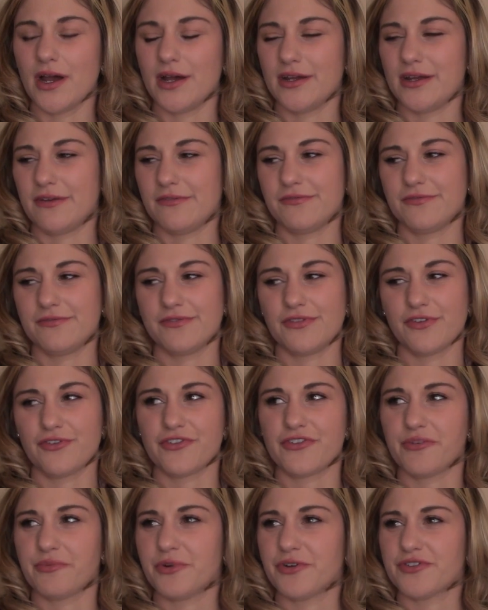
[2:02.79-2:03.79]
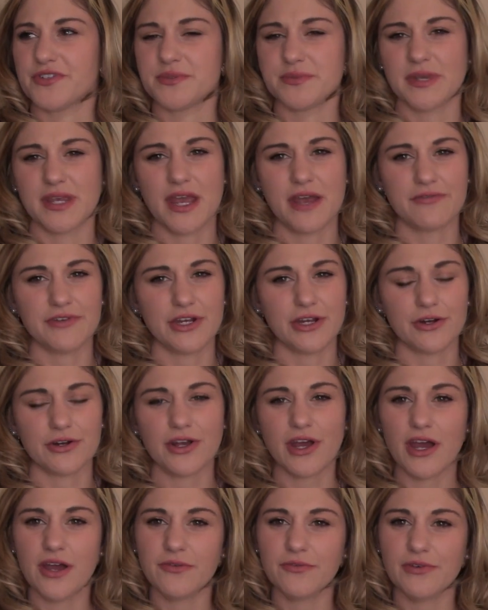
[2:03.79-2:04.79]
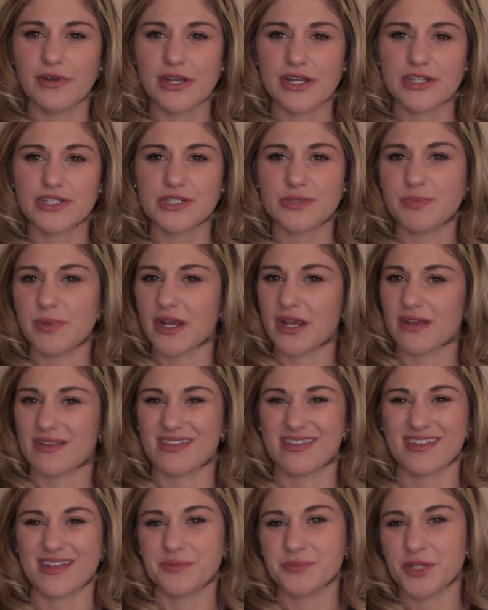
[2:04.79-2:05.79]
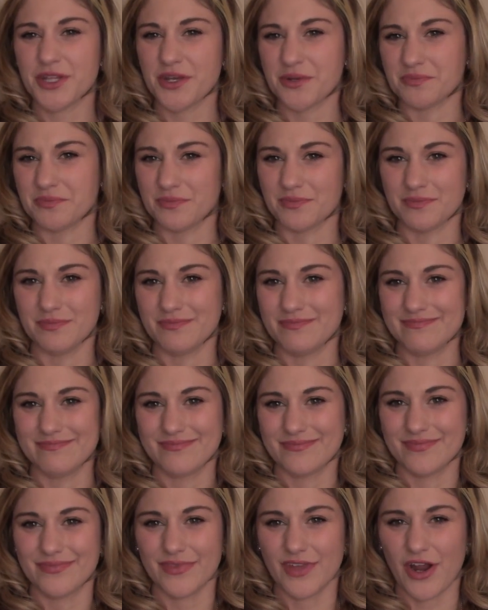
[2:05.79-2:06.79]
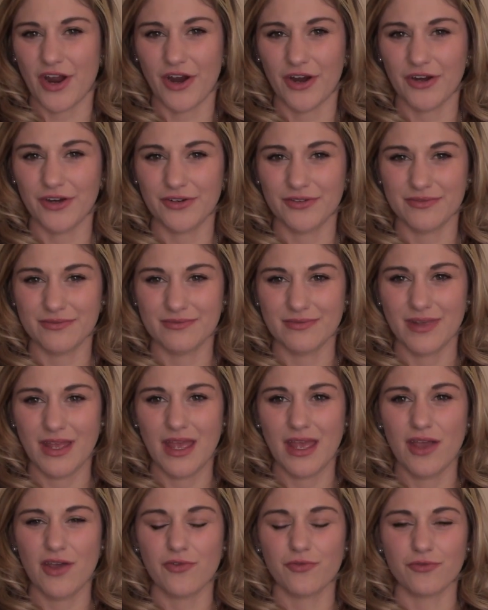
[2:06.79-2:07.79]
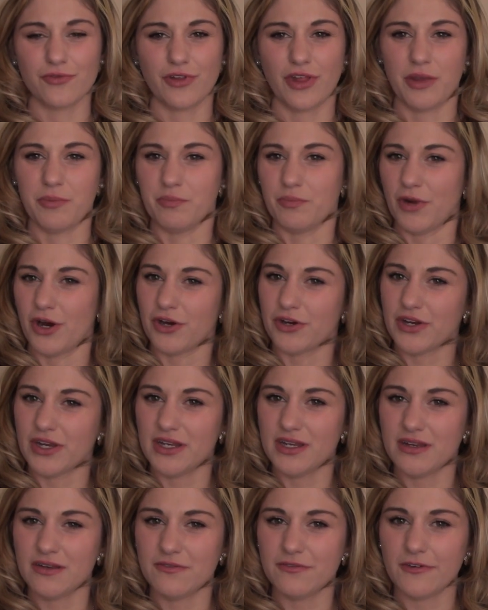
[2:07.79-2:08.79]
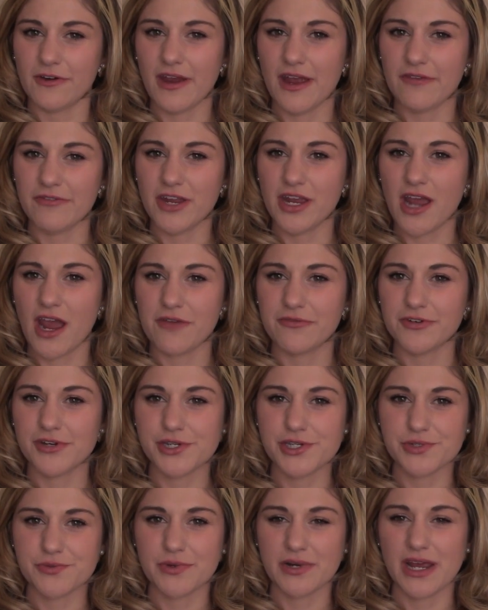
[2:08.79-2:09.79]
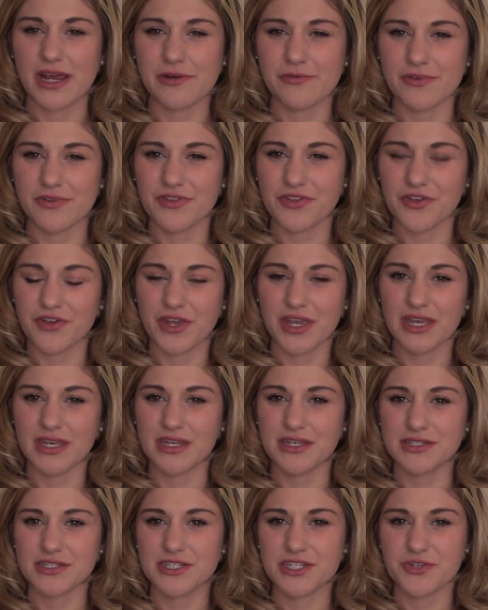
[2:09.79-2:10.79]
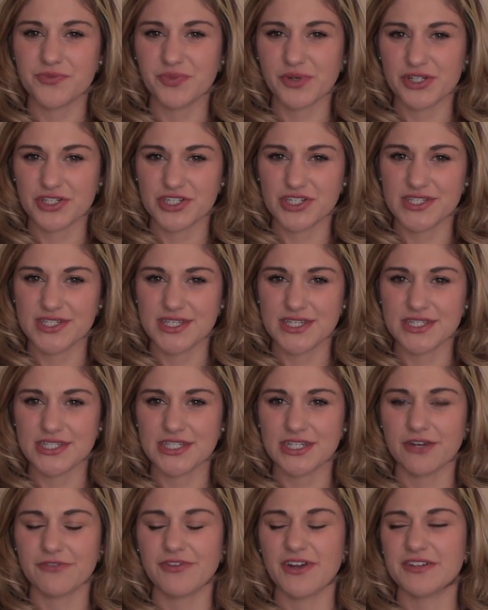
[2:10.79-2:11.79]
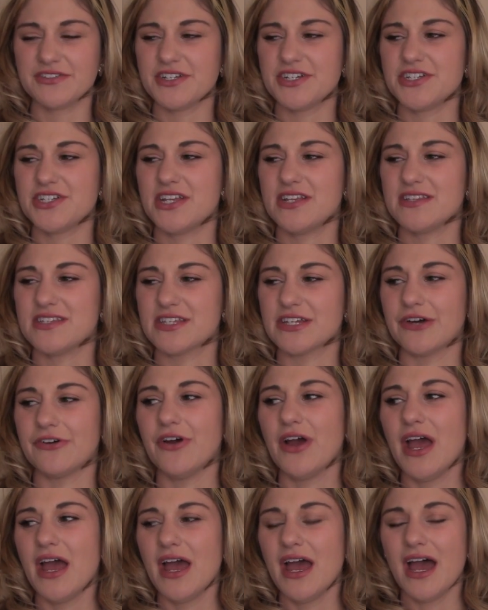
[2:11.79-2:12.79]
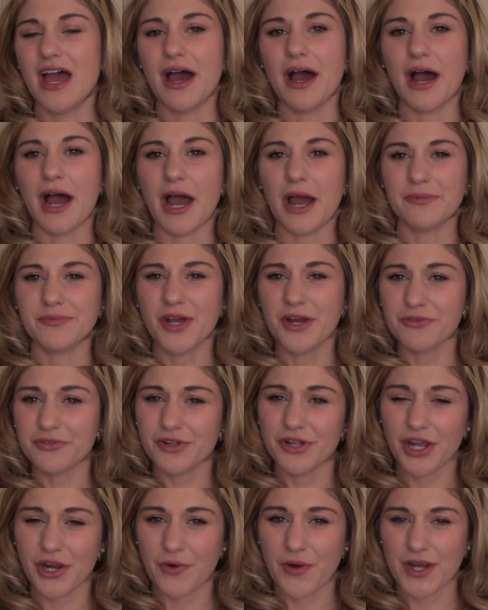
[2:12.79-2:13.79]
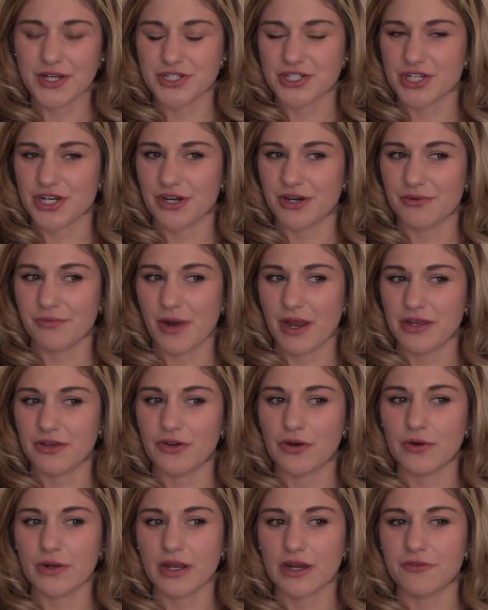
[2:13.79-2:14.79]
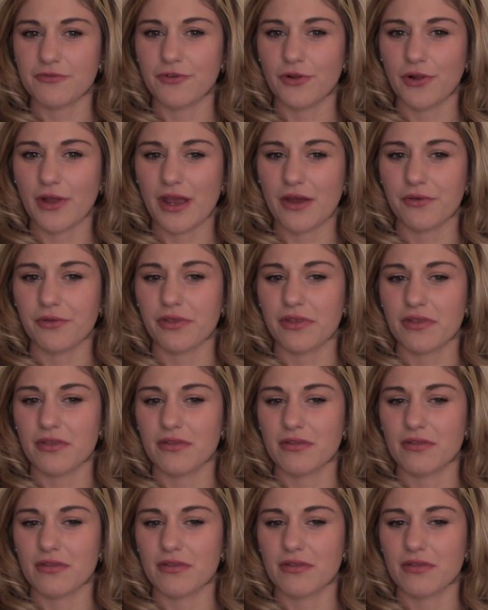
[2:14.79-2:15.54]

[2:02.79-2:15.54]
if they're supposed to be heavier coverage, because some of them aren't really marketed for heavy coverage when I was looking into purchasing stick foundations. So I'm not really quite sure why you don't get a full ounce